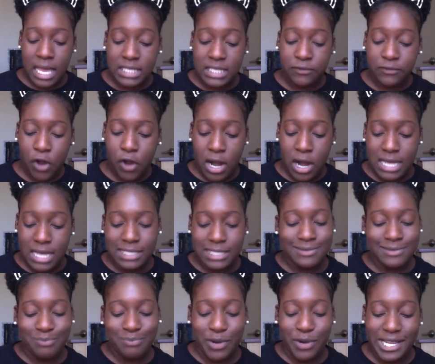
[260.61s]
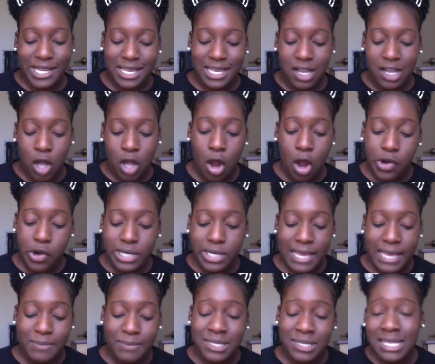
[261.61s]
As far as bringing a car on
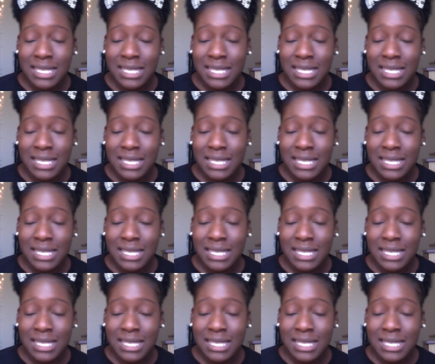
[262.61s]
campus,